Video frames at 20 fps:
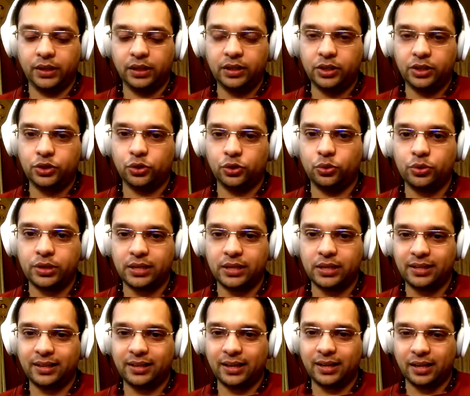Jews? Is it
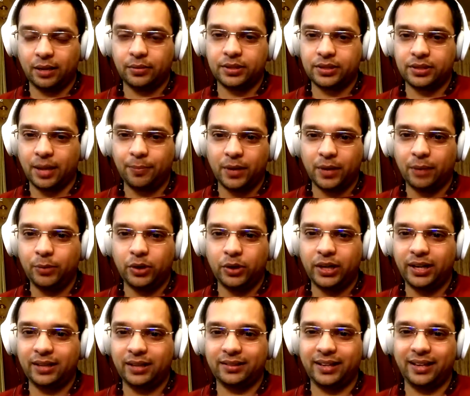a
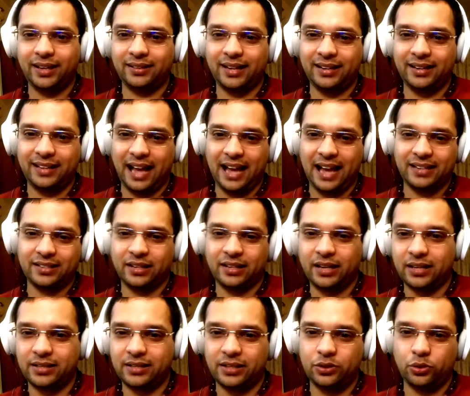sub-community thing that the
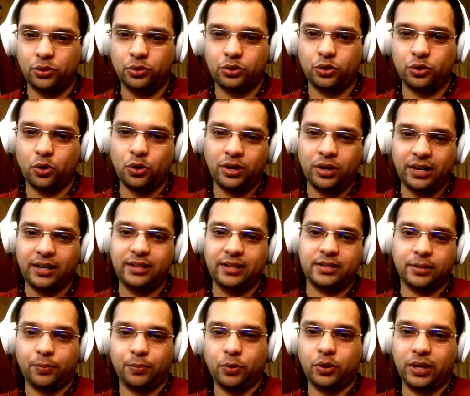Ashkenazi Jews don't really
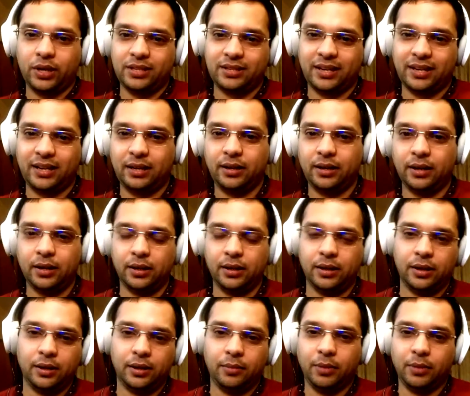support Israel?
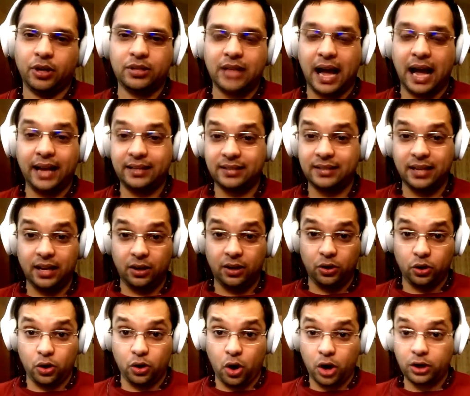Because I see a
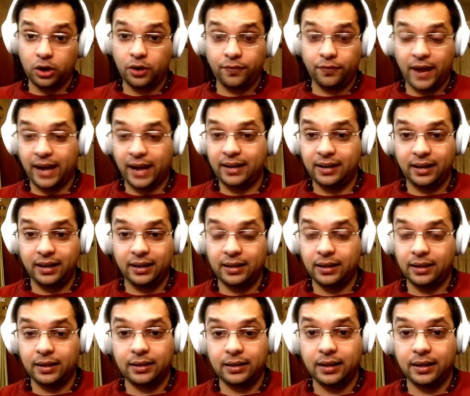lot of
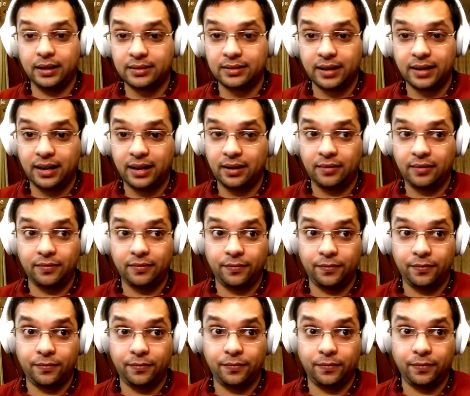anti-Israel,
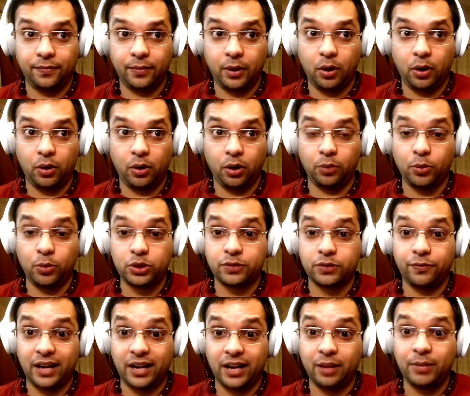almost
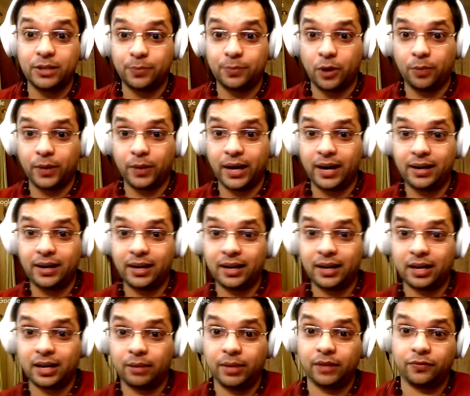venomous propaganda
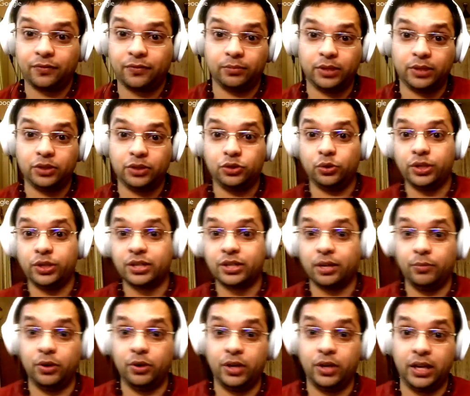coming from the Jewish
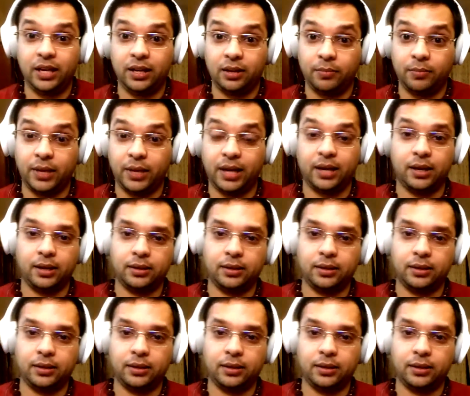community in America.